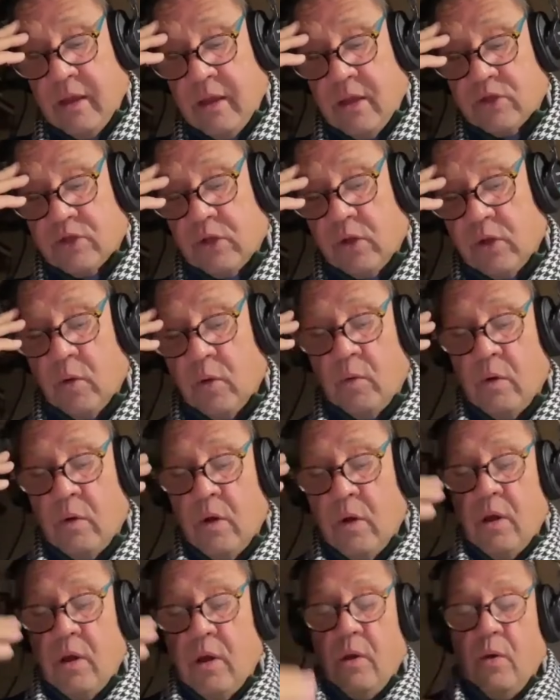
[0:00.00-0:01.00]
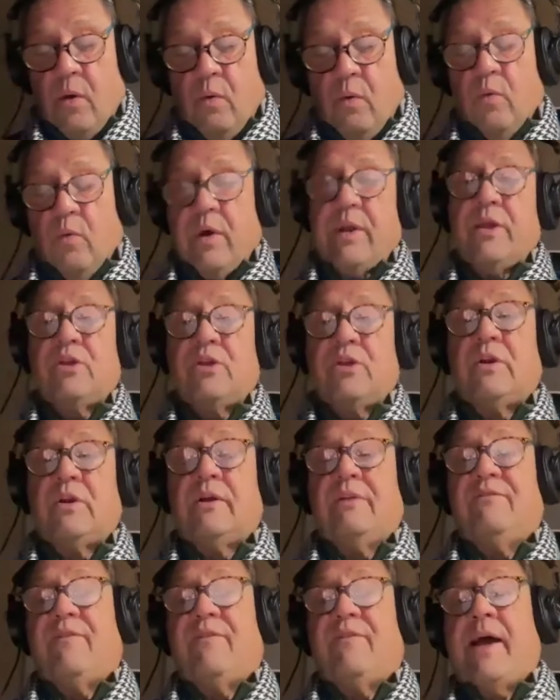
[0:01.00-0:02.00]
So what is
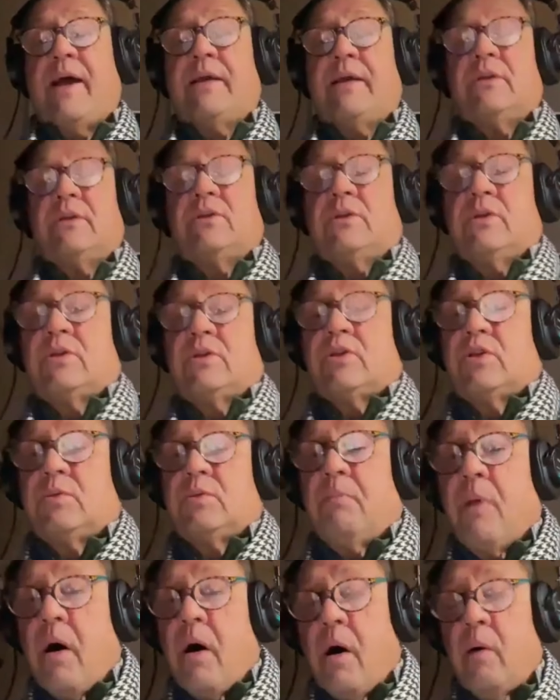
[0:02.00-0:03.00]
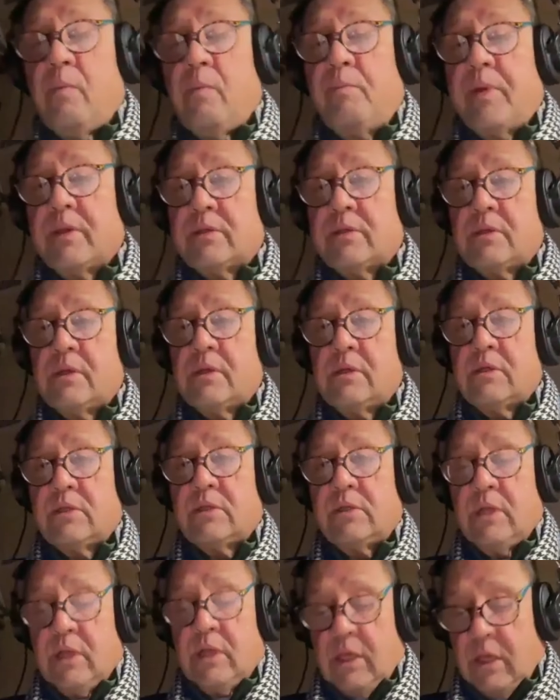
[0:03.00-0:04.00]
your advice to small business
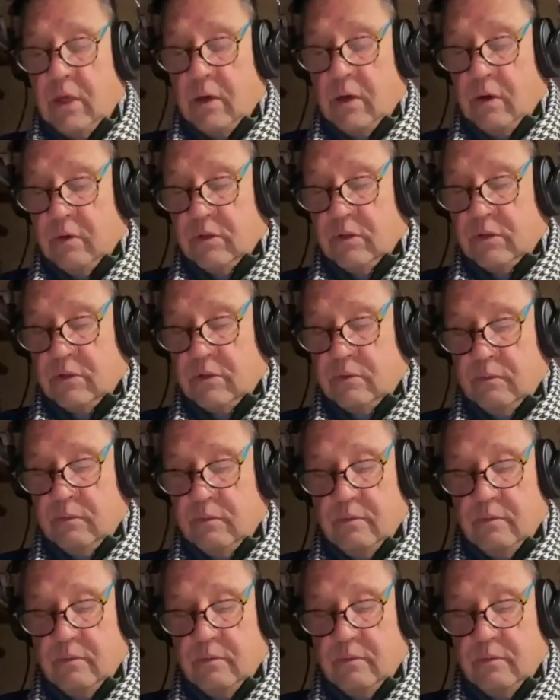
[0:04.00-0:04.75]
CEOs,